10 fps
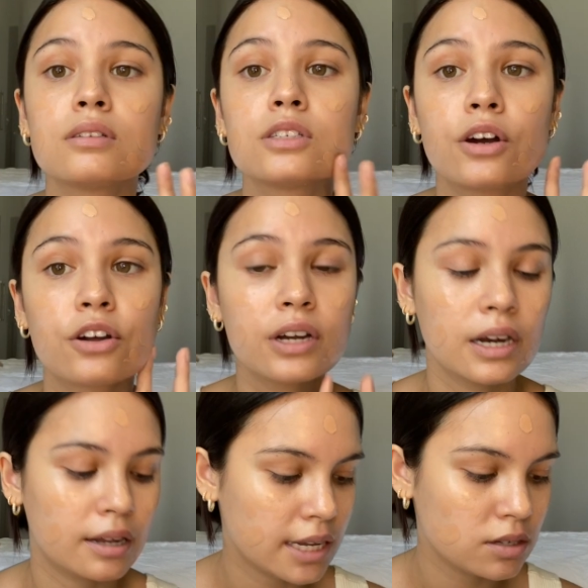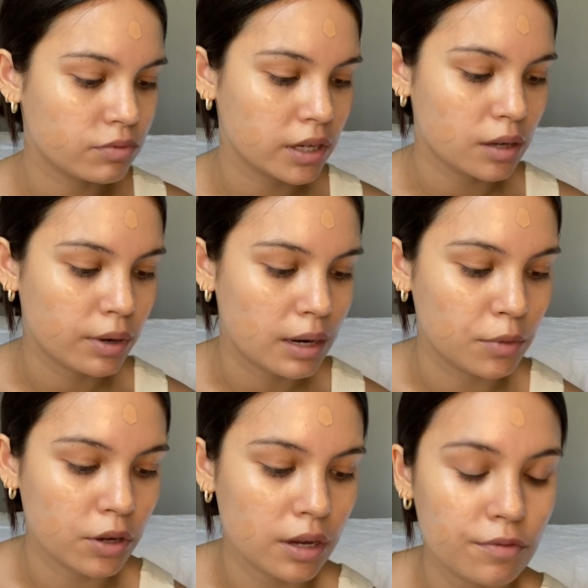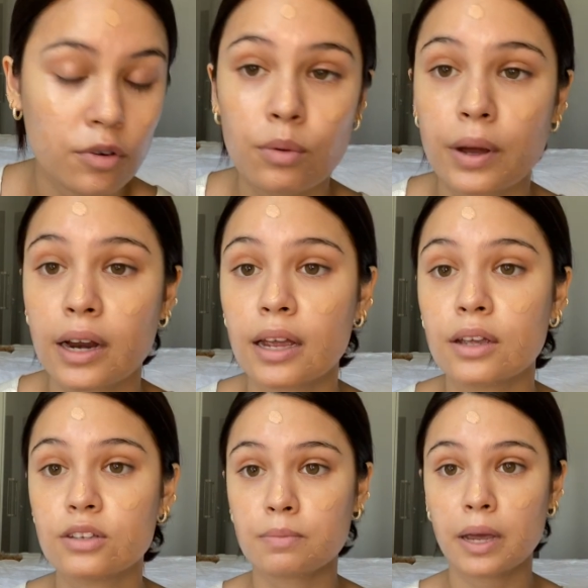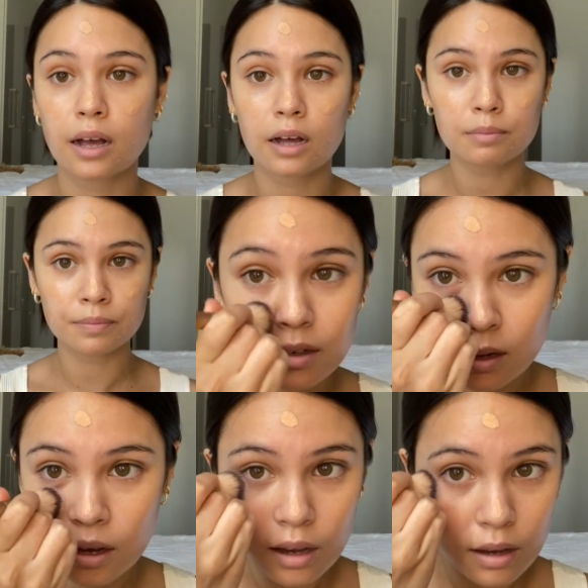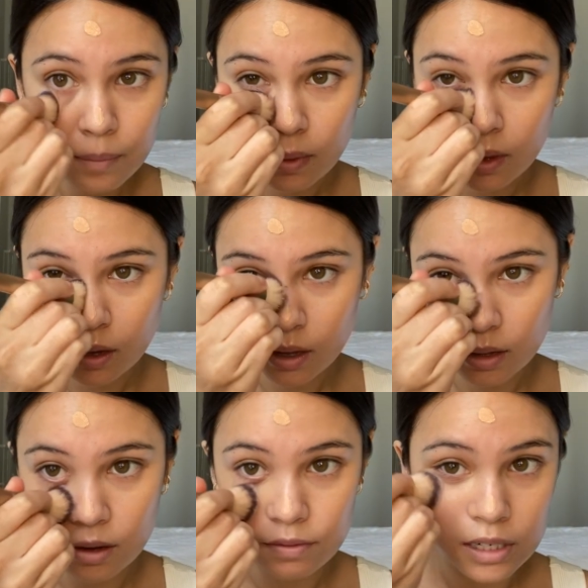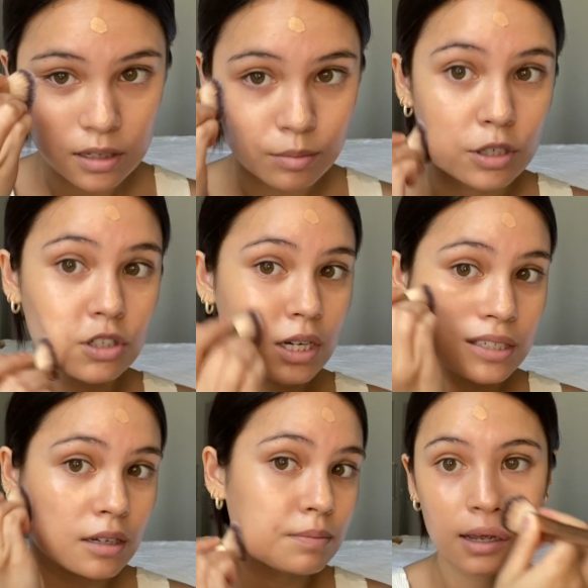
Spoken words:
tone, and that's really what I'm looking for when I use makeup. I love Tinted Moisturizer.